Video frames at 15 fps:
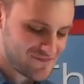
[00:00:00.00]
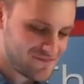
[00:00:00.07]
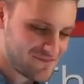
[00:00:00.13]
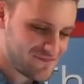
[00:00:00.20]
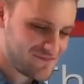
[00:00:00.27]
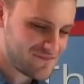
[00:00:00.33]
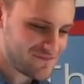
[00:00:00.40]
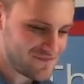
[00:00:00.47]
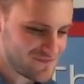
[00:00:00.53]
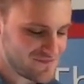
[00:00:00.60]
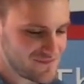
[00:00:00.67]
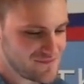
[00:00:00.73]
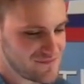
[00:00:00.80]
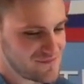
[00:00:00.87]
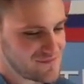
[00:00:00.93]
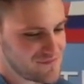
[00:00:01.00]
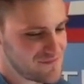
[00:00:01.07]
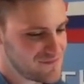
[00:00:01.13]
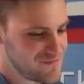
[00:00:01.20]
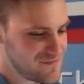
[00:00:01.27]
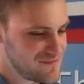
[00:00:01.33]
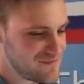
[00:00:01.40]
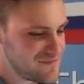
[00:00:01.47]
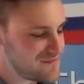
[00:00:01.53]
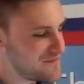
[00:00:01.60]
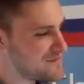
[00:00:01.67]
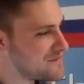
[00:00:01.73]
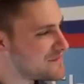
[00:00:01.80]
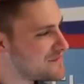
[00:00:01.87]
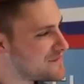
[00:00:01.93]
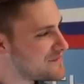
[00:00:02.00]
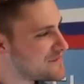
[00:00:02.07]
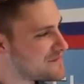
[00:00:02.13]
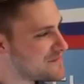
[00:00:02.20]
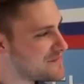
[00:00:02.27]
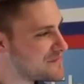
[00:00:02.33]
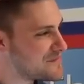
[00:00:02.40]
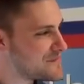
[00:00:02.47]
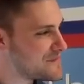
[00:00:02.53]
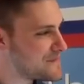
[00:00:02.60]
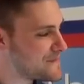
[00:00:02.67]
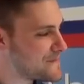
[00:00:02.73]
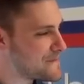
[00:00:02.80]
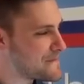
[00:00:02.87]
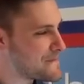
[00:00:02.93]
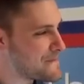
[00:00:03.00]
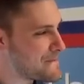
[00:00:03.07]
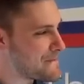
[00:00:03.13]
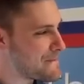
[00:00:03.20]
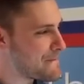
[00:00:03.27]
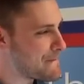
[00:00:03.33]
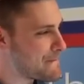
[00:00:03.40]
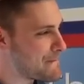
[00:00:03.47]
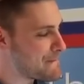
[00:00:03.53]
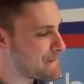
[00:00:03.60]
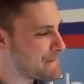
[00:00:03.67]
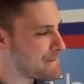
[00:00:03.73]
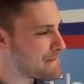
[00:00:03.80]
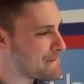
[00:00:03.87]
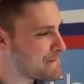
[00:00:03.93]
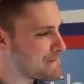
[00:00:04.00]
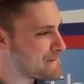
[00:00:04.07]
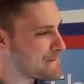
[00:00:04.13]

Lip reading: This person isn't speaking.